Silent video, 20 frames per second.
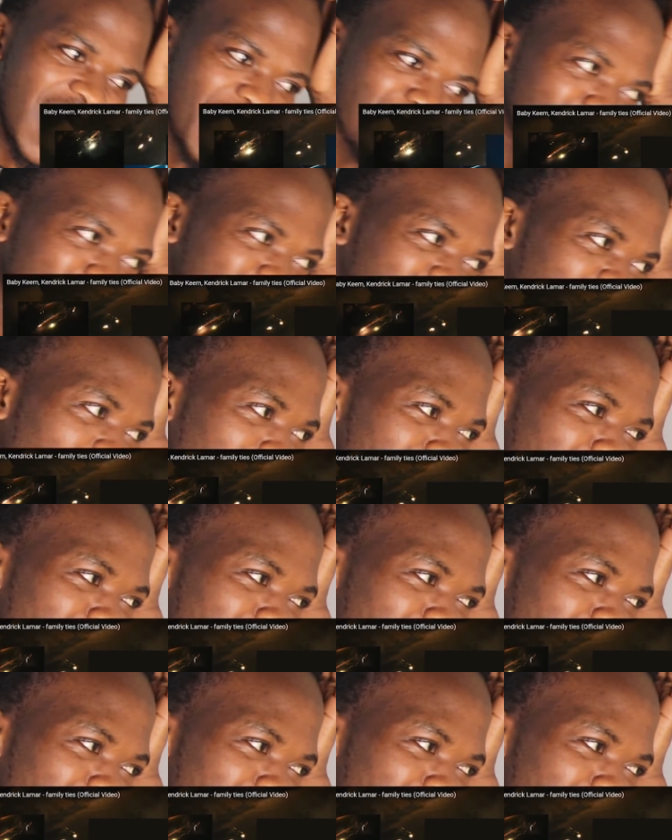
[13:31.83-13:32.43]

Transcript: I'm not sure.